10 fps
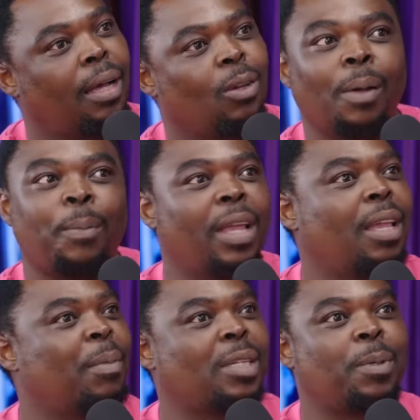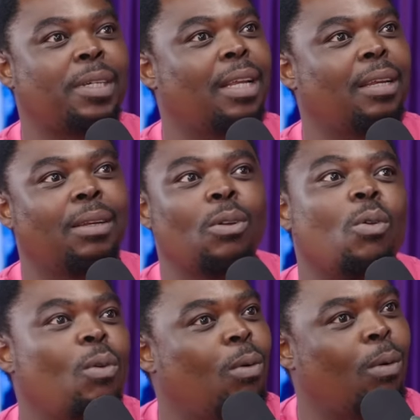You are breaking my spirit. Then
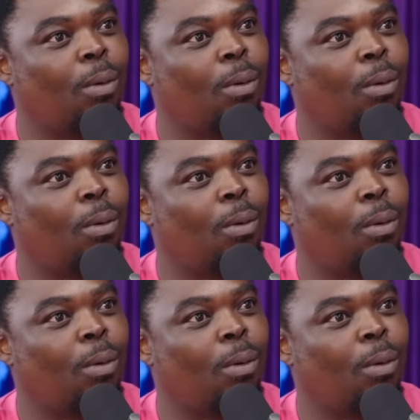no.